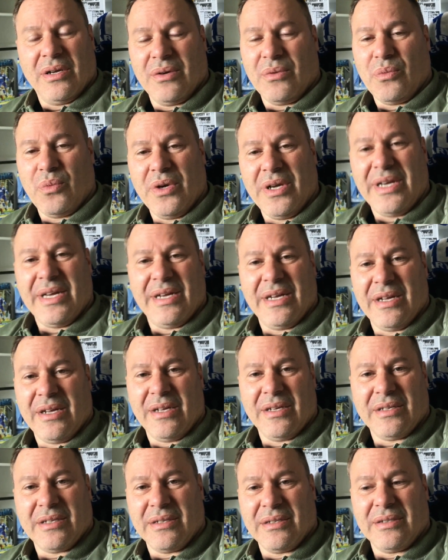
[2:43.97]

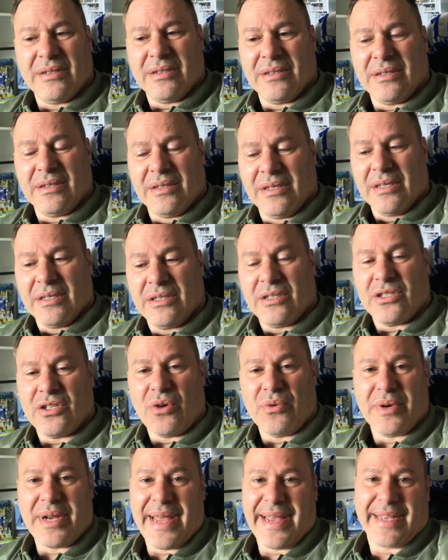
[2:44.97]
We're
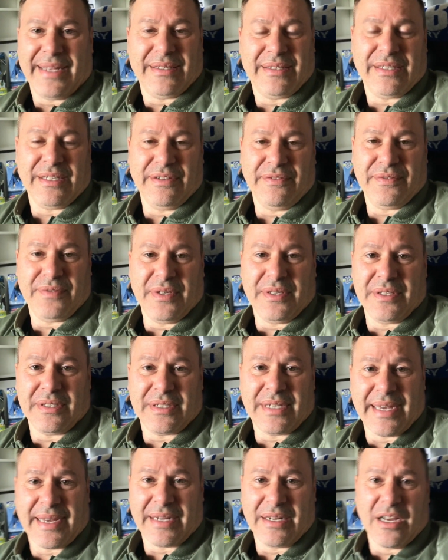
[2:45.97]
so negative in the
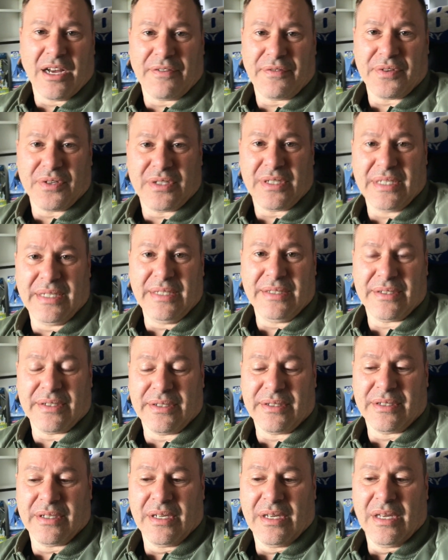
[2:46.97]
second half of the
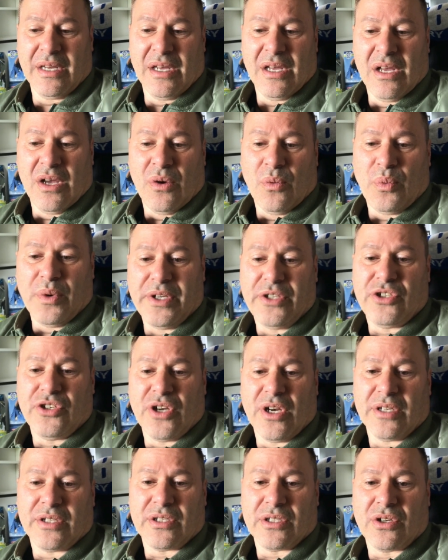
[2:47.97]
season. We
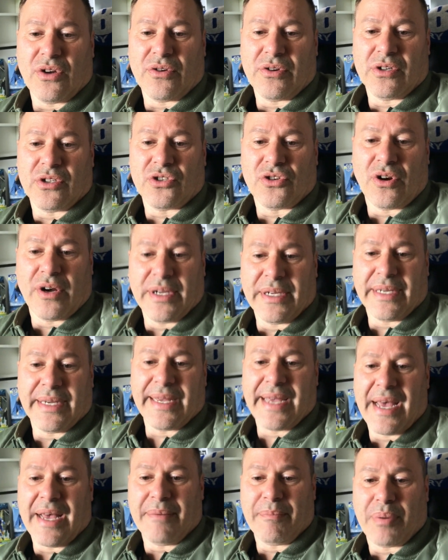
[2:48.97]
just got to try and
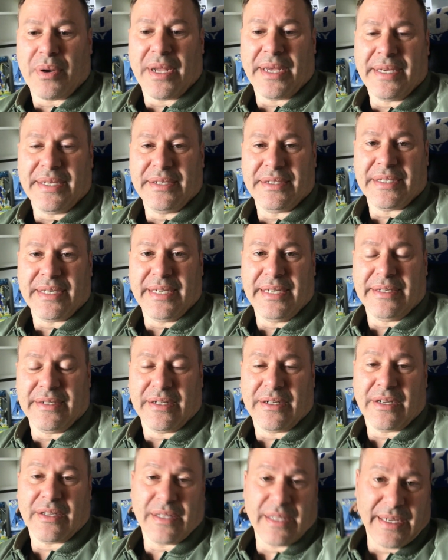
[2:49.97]
get players in,
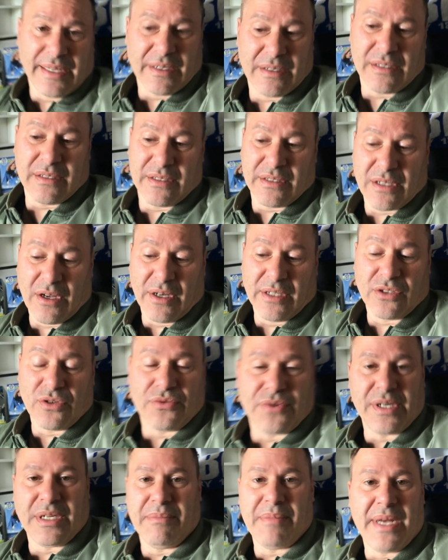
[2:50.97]
and I think Si's
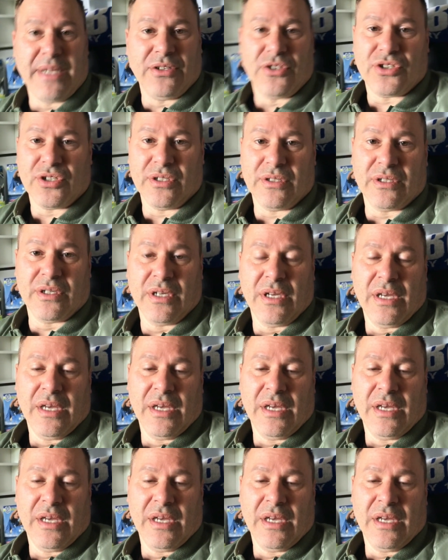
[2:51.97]
already mentioned,